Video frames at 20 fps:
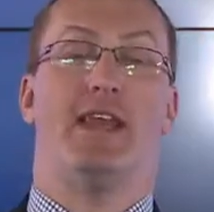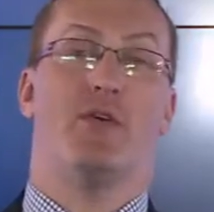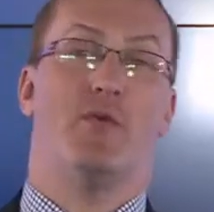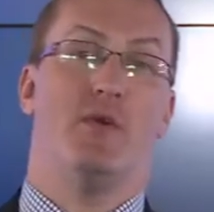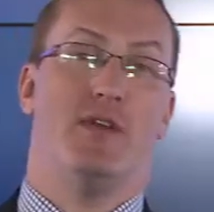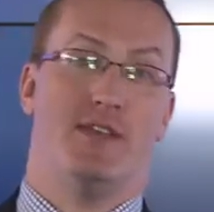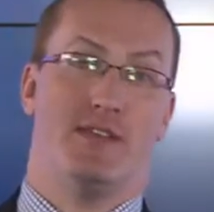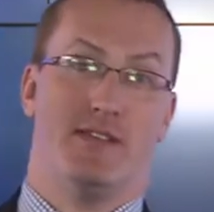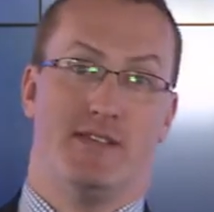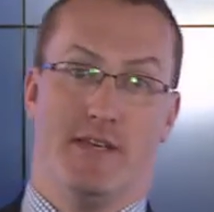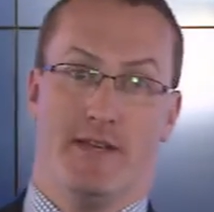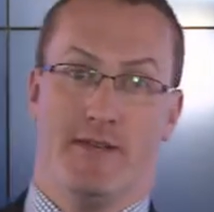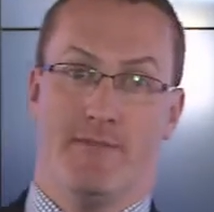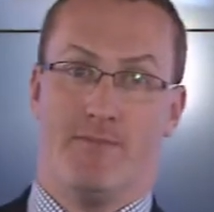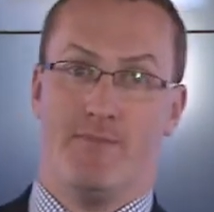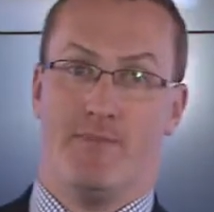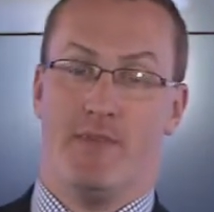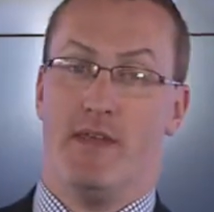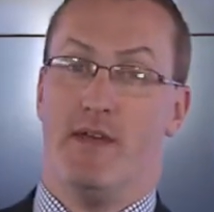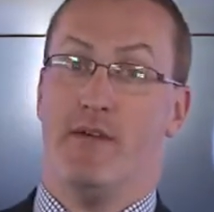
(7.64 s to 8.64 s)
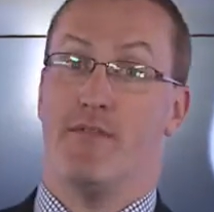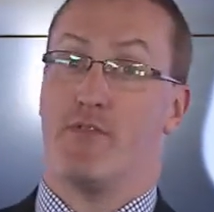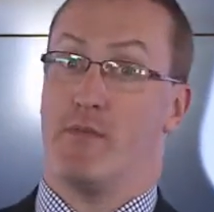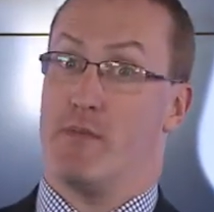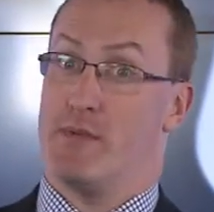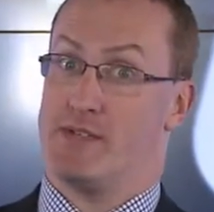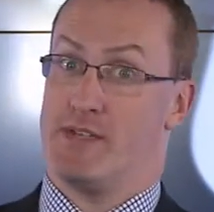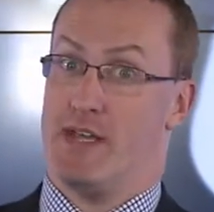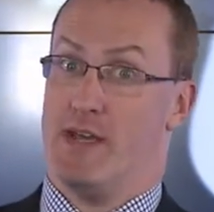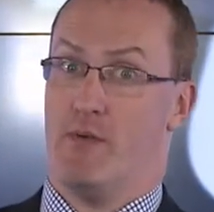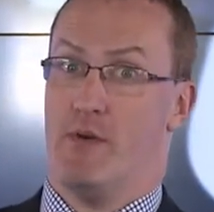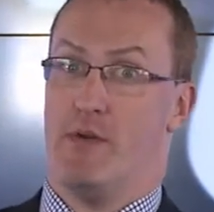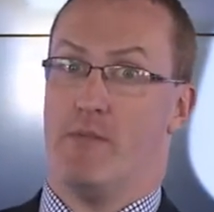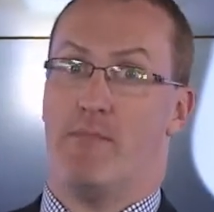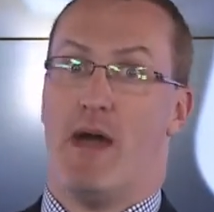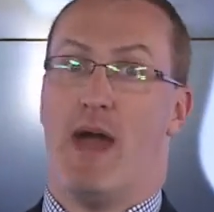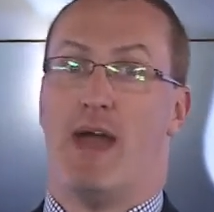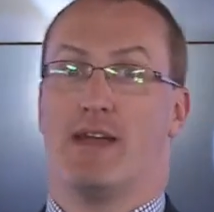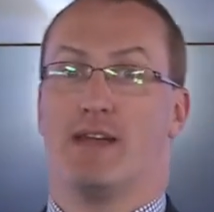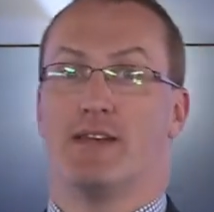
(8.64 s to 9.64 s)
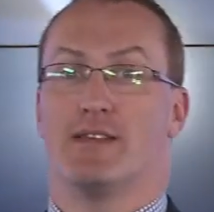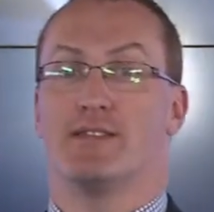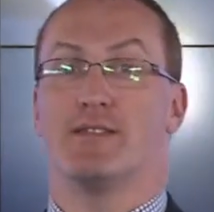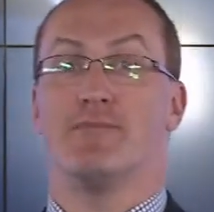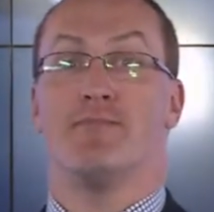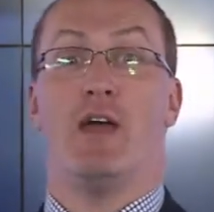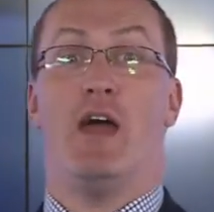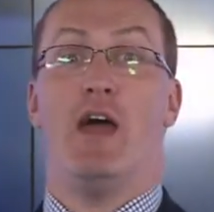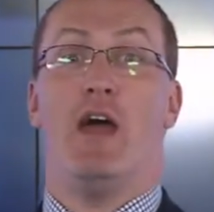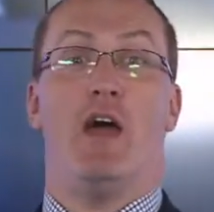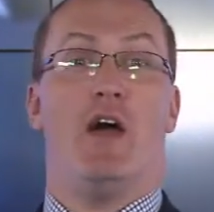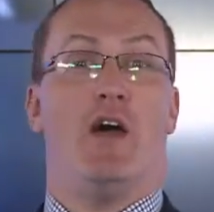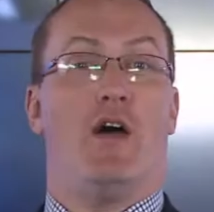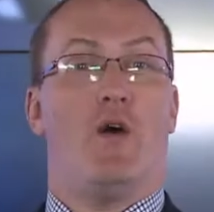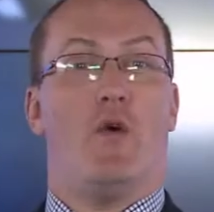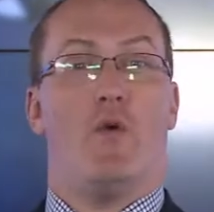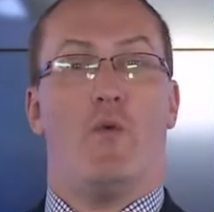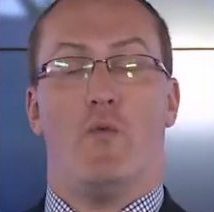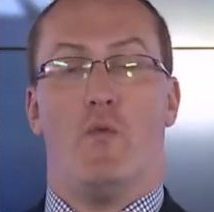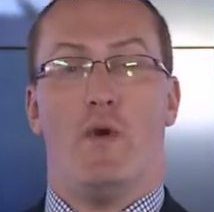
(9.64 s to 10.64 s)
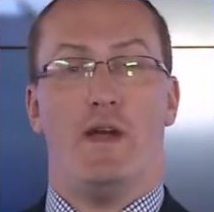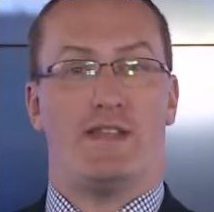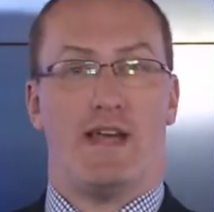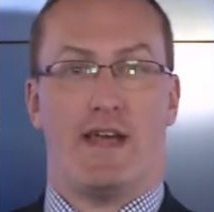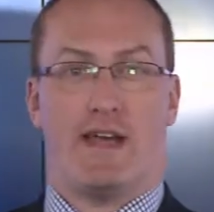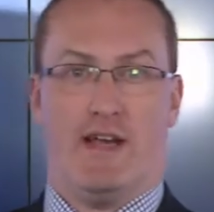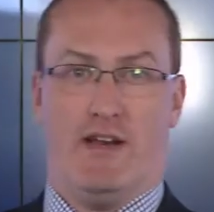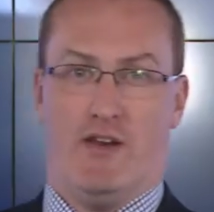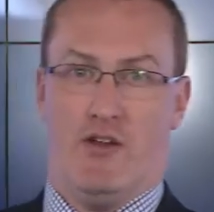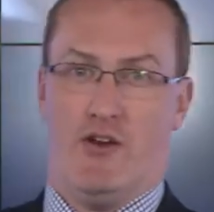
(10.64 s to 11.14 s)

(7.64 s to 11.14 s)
liquidity from the Tier 1 banks. We take a